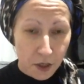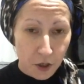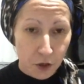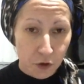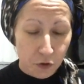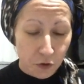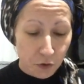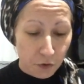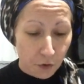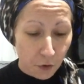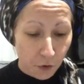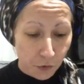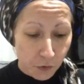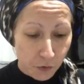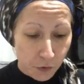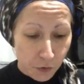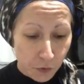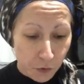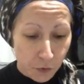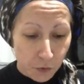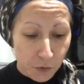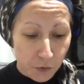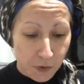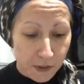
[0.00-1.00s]
to those
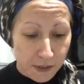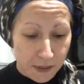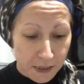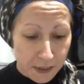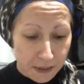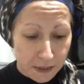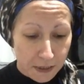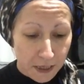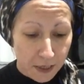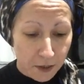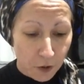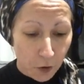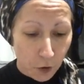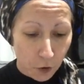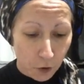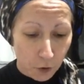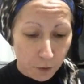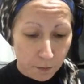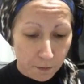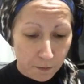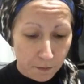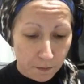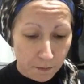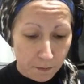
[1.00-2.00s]
who sit at
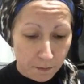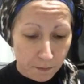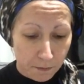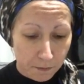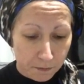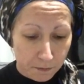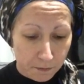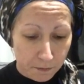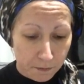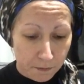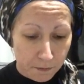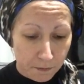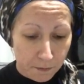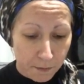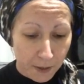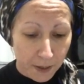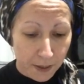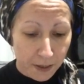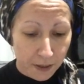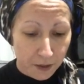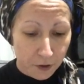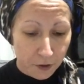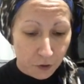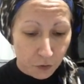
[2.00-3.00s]
home by
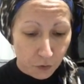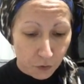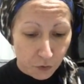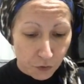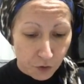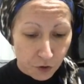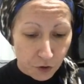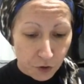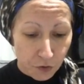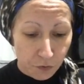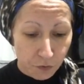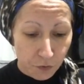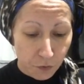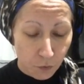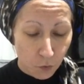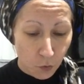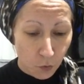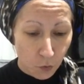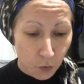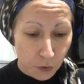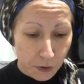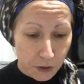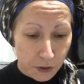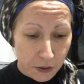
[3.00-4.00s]
a huge
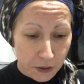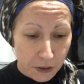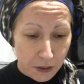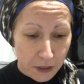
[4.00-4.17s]
reward."